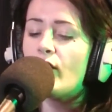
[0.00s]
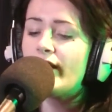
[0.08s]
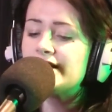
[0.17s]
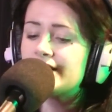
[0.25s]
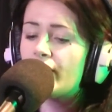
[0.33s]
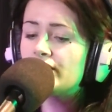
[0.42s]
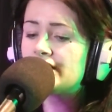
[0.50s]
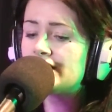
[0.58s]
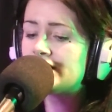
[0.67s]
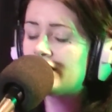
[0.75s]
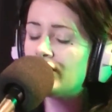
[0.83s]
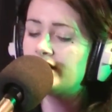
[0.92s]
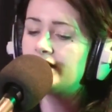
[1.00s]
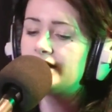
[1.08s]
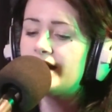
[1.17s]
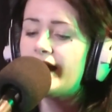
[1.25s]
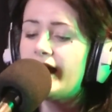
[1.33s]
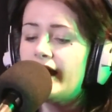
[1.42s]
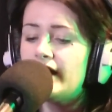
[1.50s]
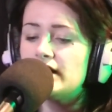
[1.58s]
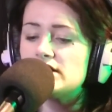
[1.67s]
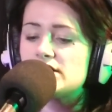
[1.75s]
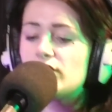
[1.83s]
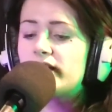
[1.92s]
waistcoats I sewed today.
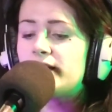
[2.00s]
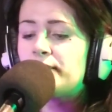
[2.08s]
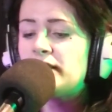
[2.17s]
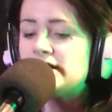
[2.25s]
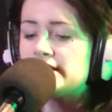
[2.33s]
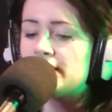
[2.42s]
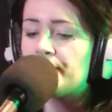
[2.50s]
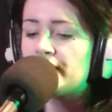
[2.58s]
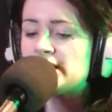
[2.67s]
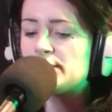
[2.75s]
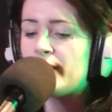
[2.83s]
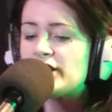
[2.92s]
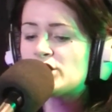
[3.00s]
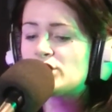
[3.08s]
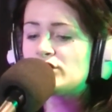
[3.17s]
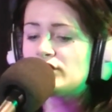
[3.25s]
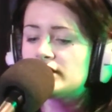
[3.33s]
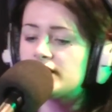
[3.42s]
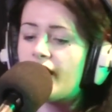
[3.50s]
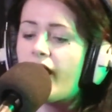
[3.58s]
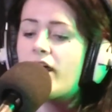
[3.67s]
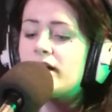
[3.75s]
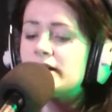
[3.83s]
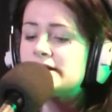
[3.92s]
So give me something special,
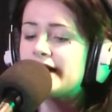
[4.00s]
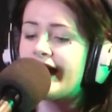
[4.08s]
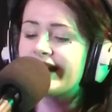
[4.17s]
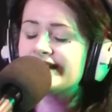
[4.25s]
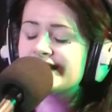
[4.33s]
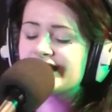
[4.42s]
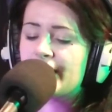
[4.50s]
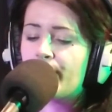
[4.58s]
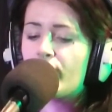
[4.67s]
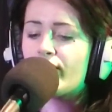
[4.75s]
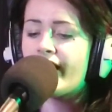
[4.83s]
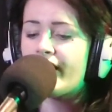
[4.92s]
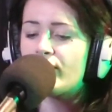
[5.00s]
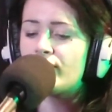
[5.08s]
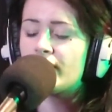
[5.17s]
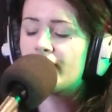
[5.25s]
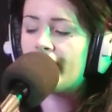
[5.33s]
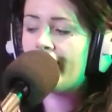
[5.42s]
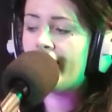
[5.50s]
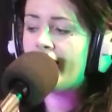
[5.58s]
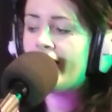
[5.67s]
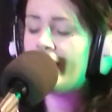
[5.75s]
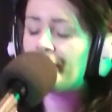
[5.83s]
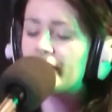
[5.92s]
darling, so I can skip around.
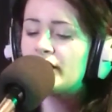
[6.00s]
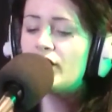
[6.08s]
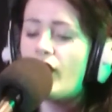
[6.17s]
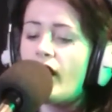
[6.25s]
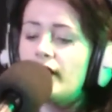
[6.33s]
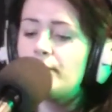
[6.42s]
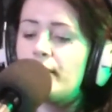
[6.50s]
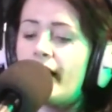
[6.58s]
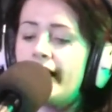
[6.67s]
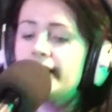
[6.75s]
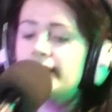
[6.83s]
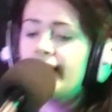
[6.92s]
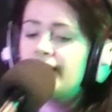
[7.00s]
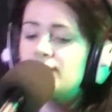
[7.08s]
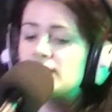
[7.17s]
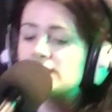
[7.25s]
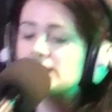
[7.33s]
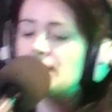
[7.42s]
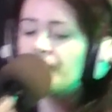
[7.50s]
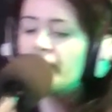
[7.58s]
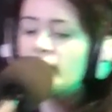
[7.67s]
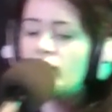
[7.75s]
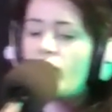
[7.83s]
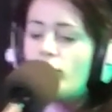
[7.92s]
Then call it by your name or
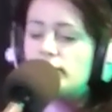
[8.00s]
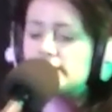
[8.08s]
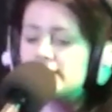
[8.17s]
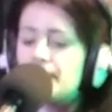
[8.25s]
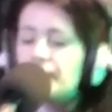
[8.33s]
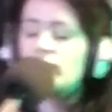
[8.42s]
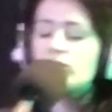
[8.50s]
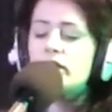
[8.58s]
something global, something